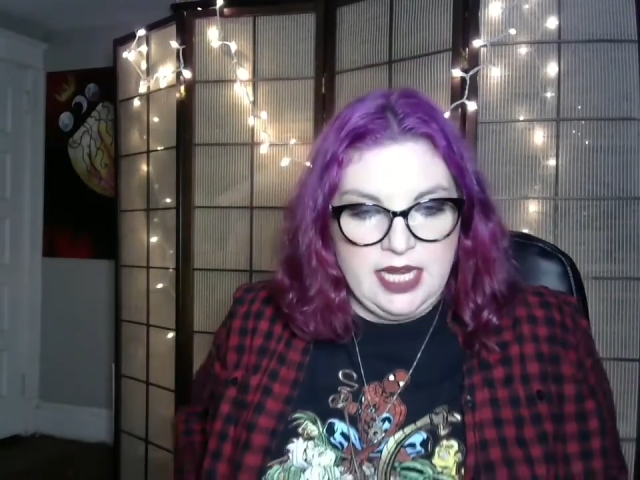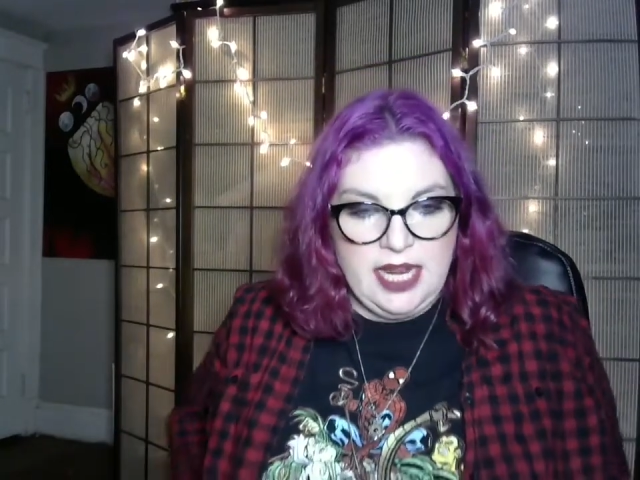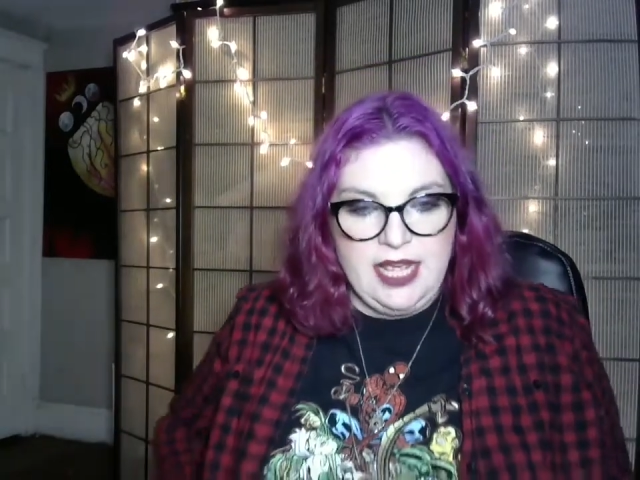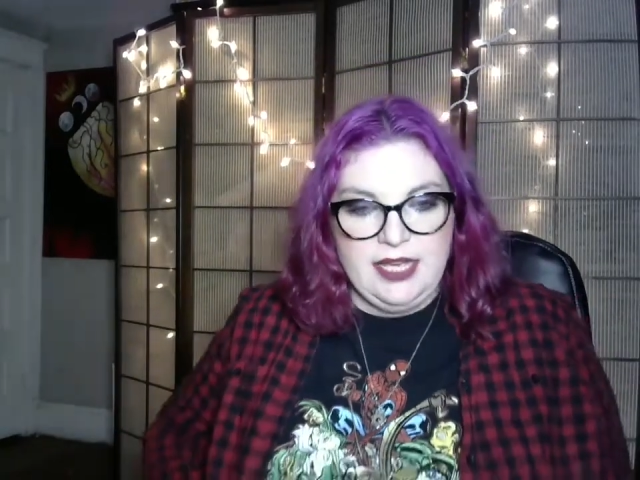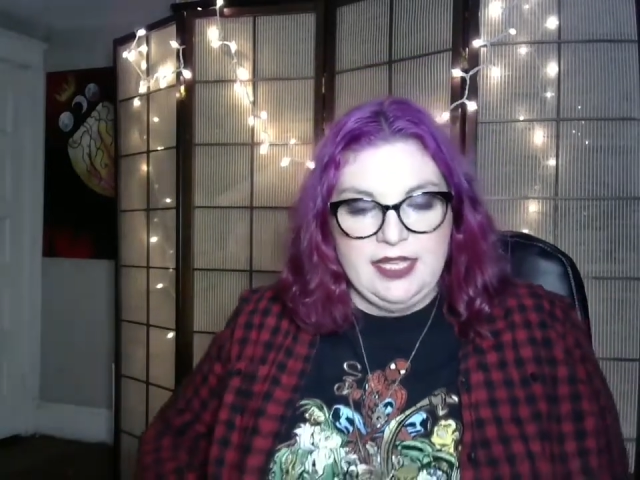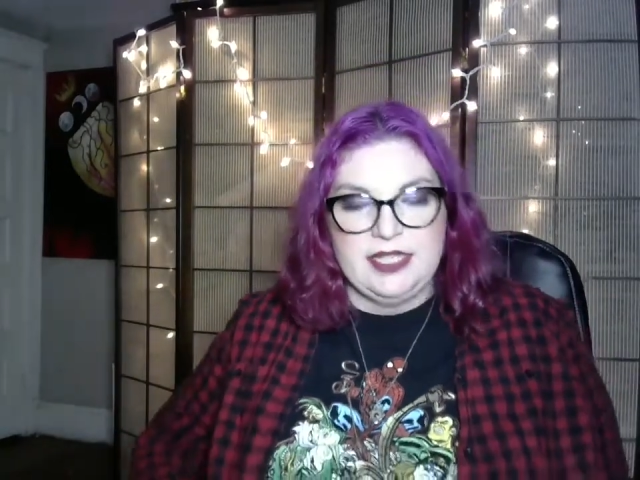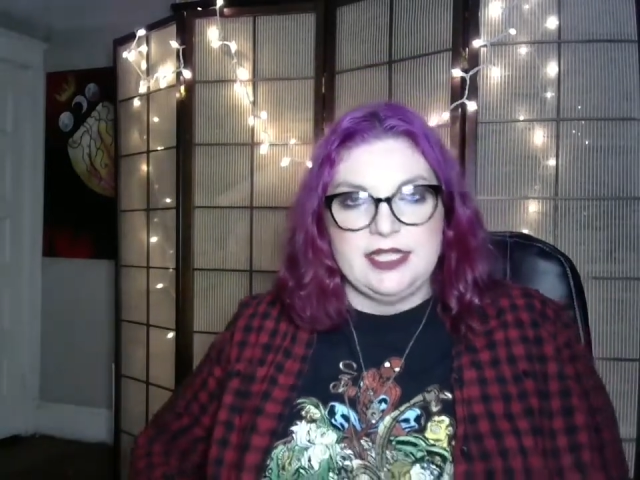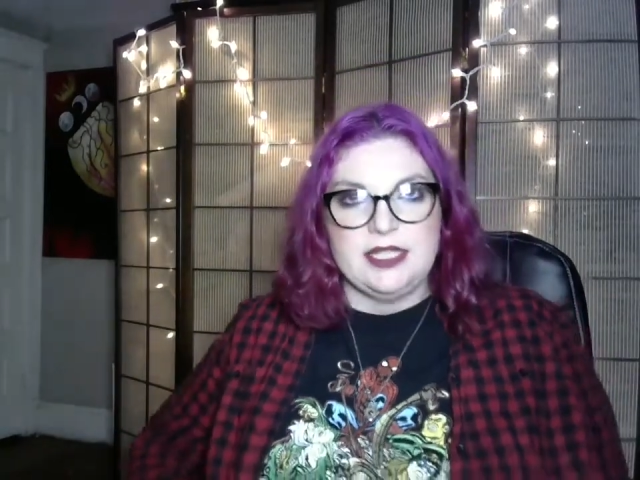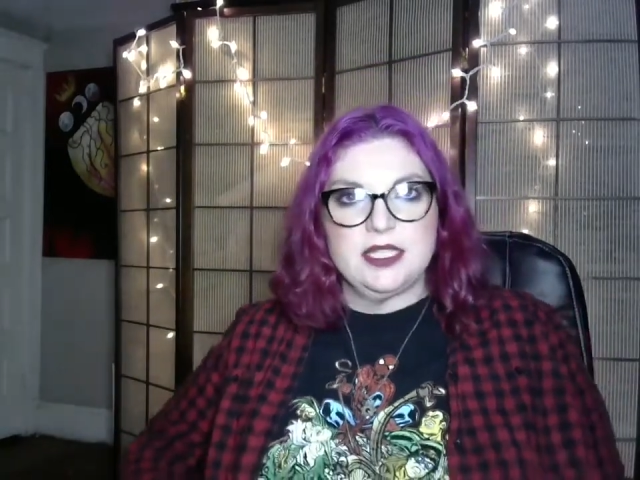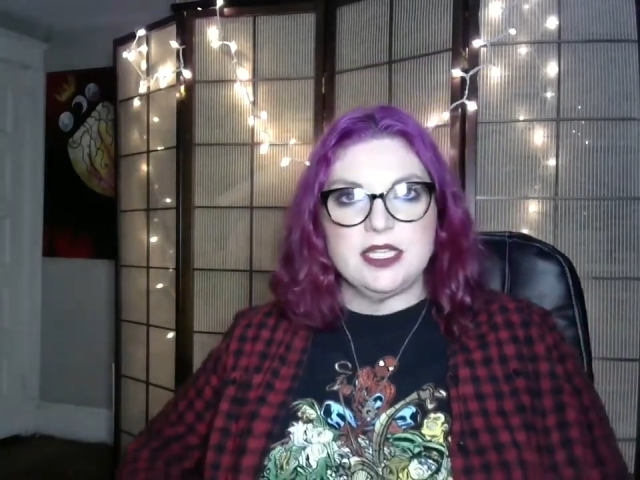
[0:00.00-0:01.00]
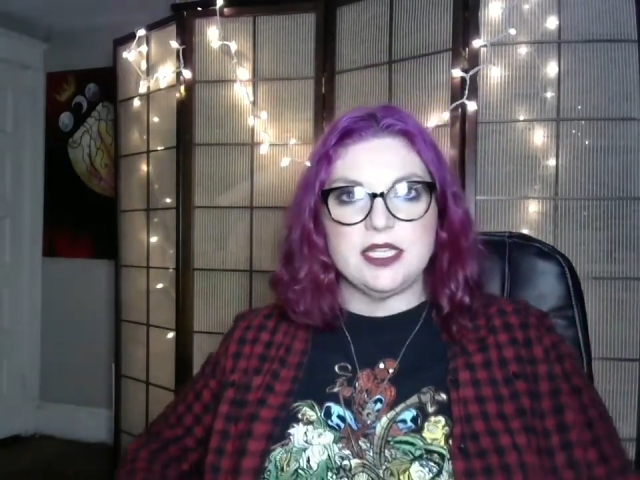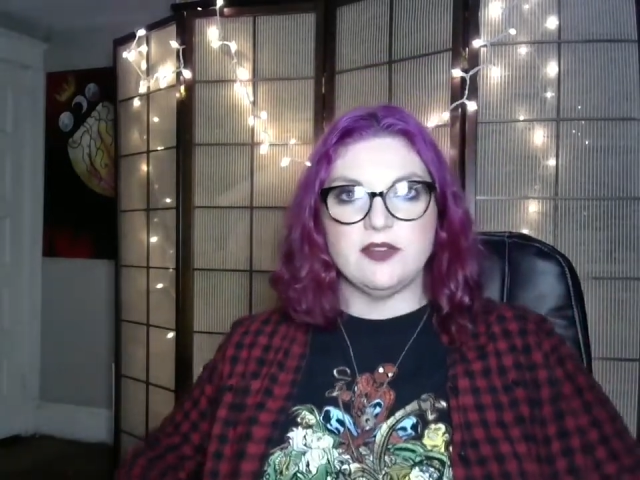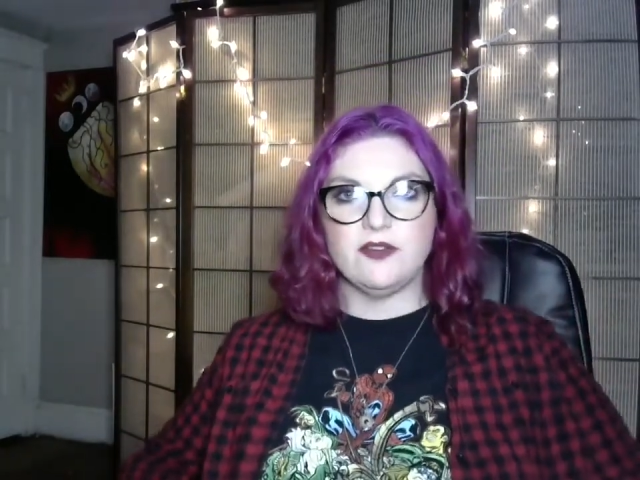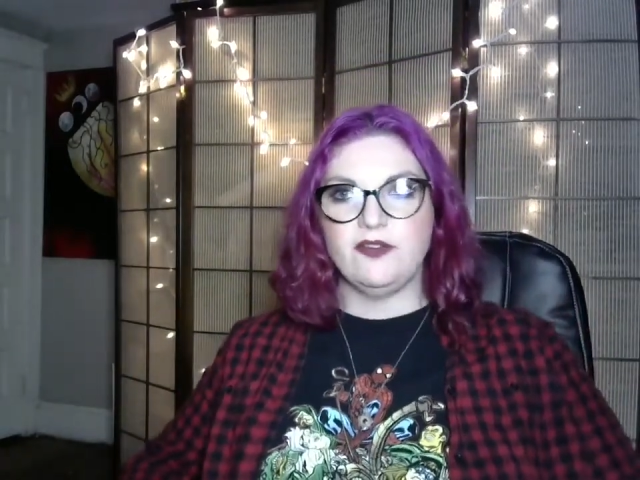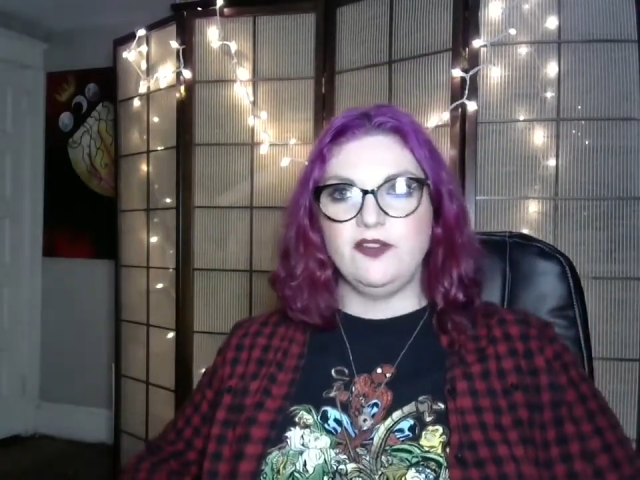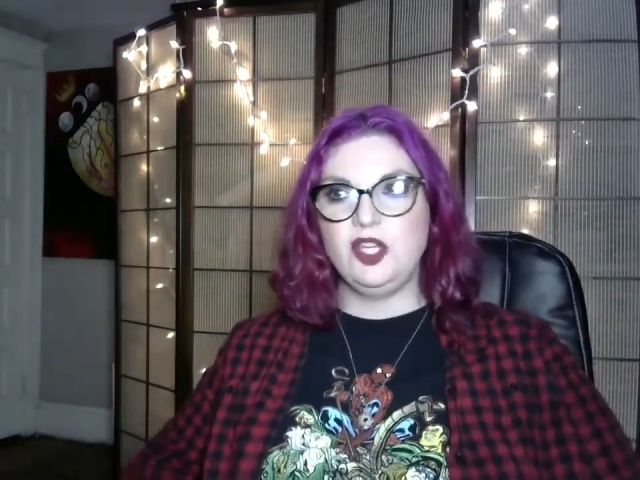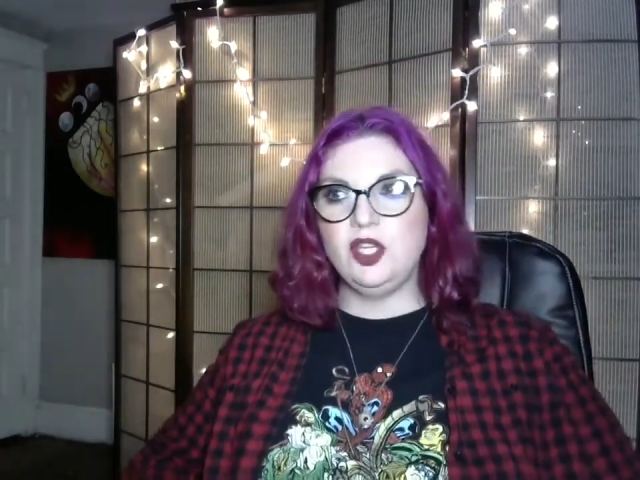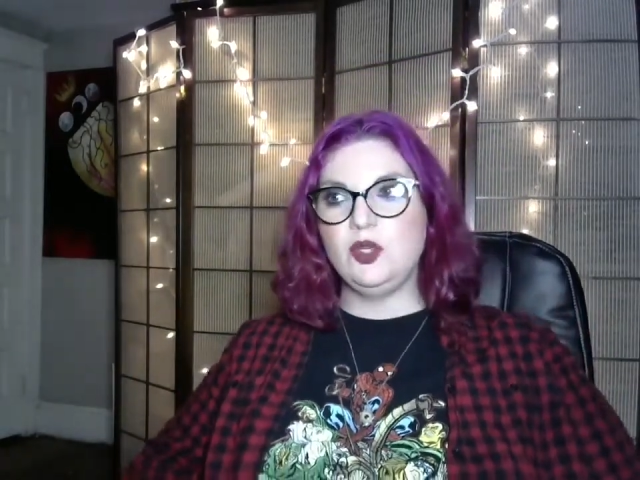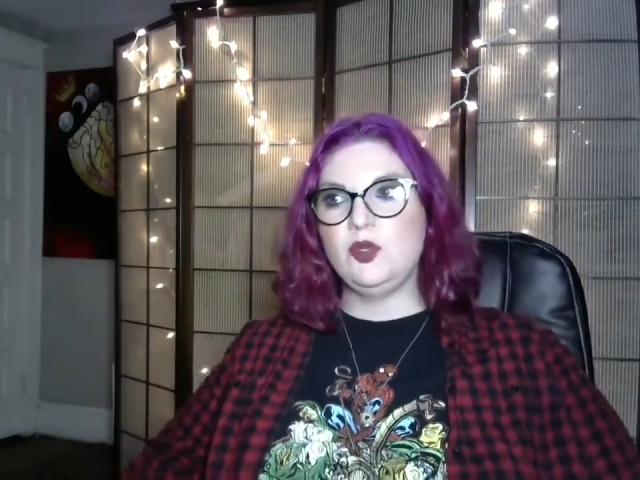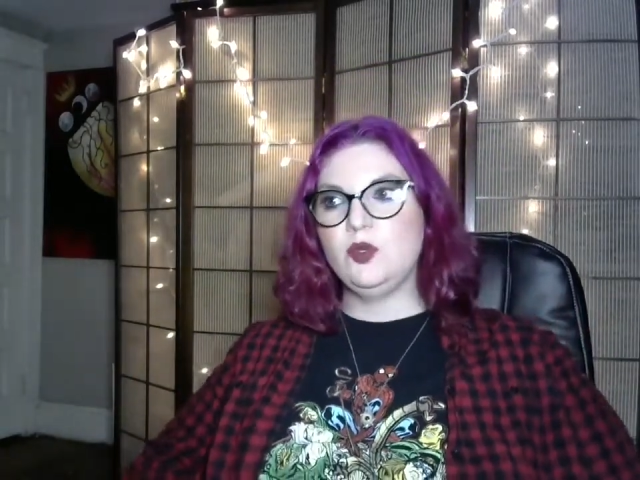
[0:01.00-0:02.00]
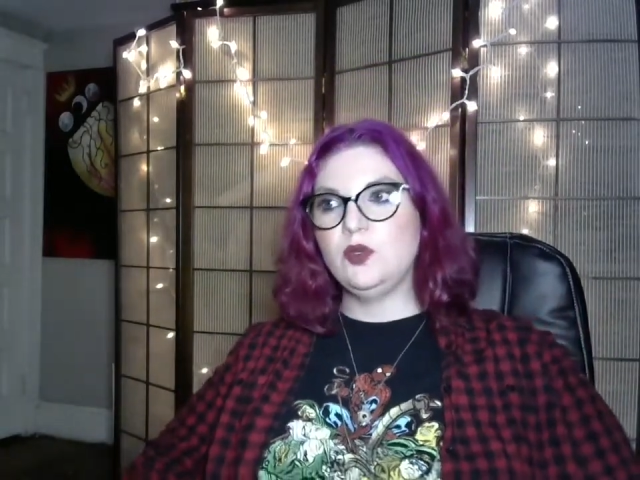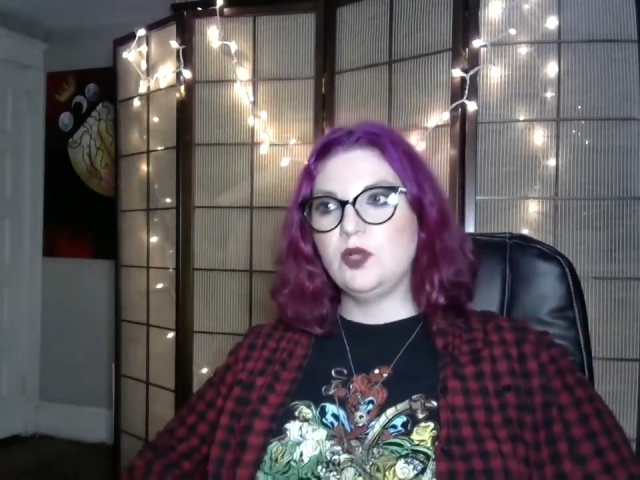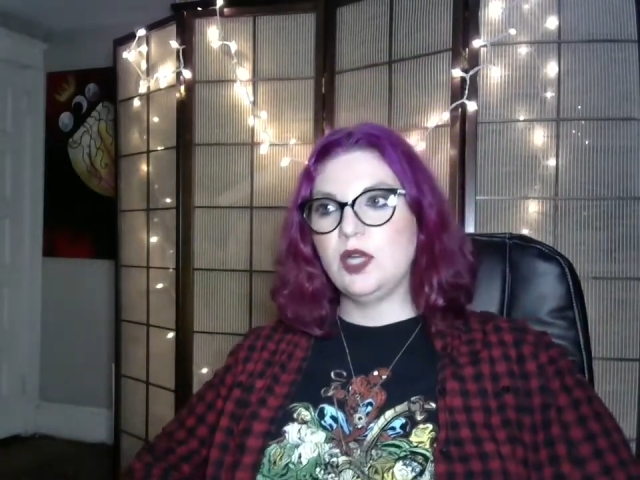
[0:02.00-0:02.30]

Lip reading: next few